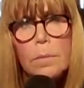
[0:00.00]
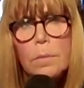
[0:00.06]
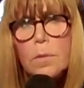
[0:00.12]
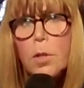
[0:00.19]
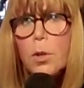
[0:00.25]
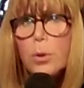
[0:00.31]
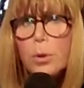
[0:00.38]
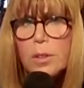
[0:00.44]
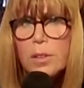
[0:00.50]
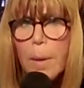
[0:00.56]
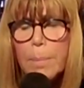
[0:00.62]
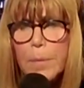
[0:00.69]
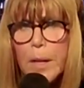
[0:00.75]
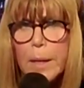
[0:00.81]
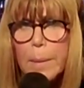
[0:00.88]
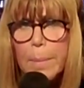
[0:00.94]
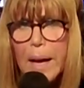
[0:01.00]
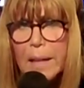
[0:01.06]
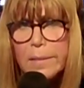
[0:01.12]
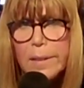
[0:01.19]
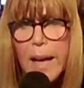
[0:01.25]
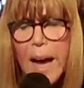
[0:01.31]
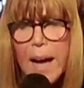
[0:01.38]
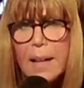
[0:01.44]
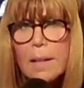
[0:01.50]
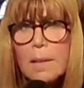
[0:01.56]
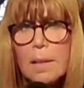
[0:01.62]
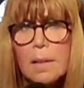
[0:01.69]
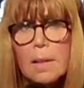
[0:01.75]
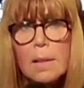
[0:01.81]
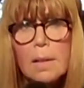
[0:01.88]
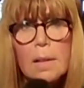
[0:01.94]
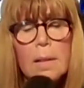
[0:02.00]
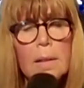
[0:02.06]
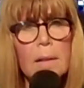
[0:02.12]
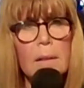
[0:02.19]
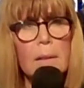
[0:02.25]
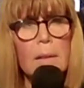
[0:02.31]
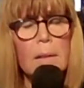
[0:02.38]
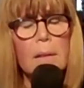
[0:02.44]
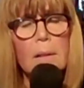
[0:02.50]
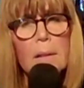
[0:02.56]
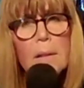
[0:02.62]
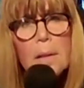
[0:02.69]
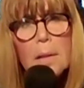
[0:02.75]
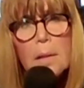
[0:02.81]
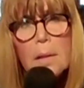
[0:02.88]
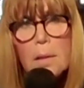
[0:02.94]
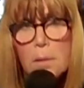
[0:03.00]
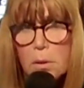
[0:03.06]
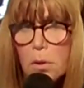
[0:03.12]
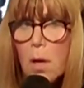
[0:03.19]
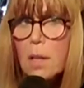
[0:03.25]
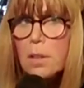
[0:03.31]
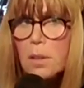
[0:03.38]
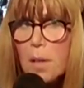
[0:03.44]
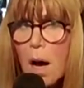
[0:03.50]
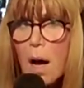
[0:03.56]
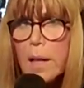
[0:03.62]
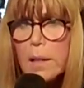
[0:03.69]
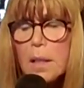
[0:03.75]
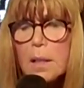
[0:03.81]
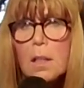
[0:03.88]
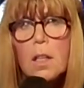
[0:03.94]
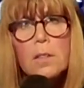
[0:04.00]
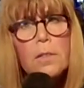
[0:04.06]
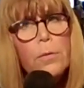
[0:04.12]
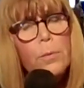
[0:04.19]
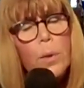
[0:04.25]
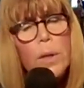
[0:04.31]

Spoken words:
Do something about that. Start dialing, because